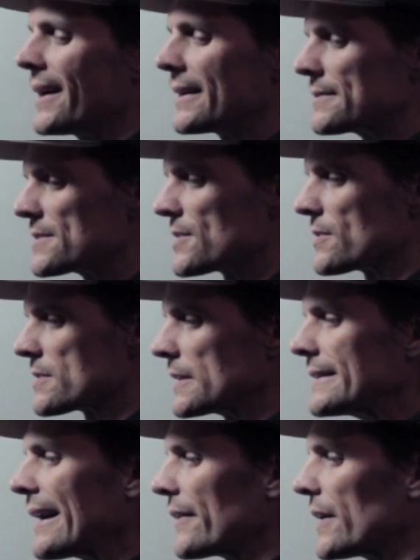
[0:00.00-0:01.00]
I seriously
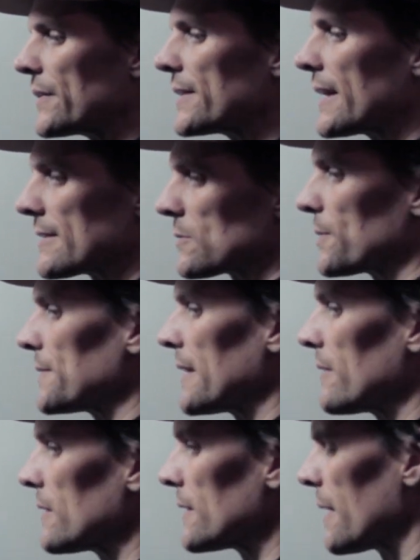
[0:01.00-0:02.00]
doubt that's where
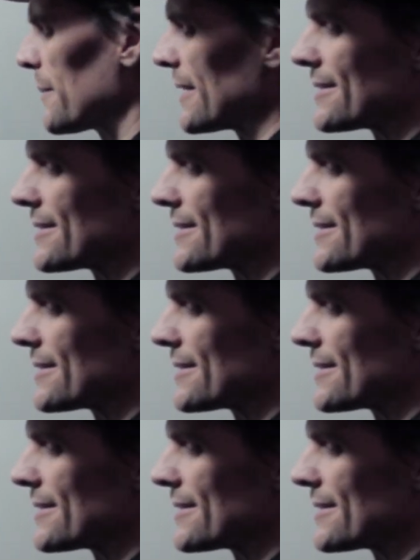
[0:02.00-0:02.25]
David Lynch, I mean,